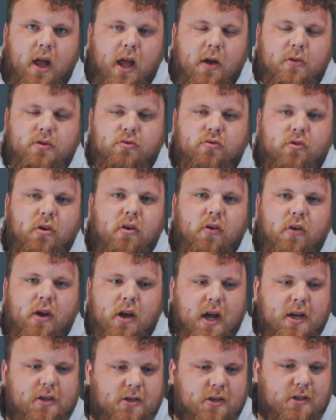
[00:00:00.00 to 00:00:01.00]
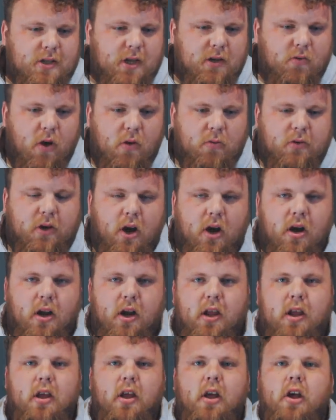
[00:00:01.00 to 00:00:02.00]
It was really, really nice to see Rob
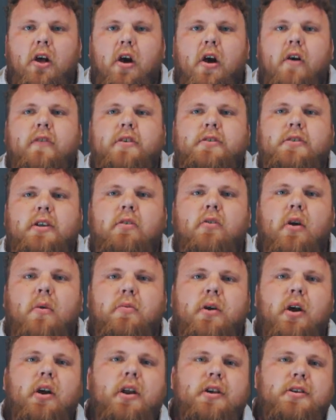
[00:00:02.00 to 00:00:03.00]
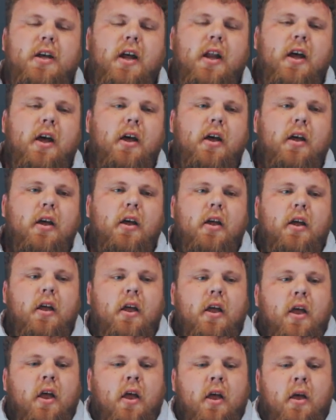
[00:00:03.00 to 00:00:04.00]
Kearney. Obviously, Rob Kearney's had a
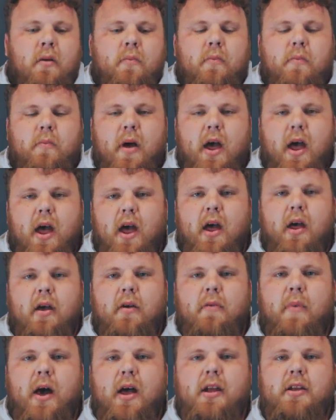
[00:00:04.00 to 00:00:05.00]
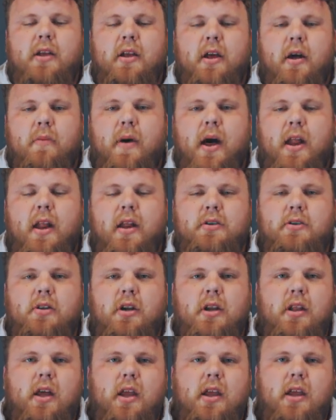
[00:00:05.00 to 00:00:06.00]
bad
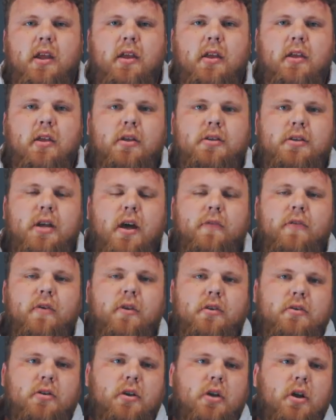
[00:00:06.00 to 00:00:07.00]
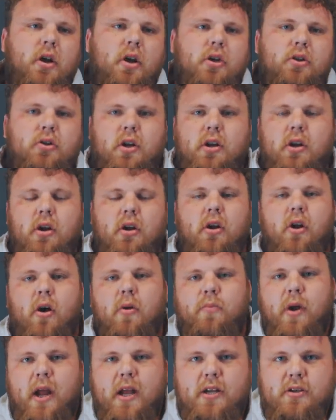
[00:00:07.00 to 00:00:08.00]
injury that he suffered doing the low
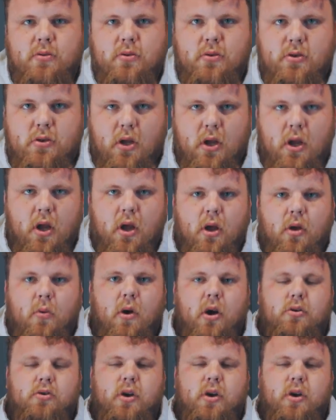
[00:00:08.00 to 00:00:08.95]
press world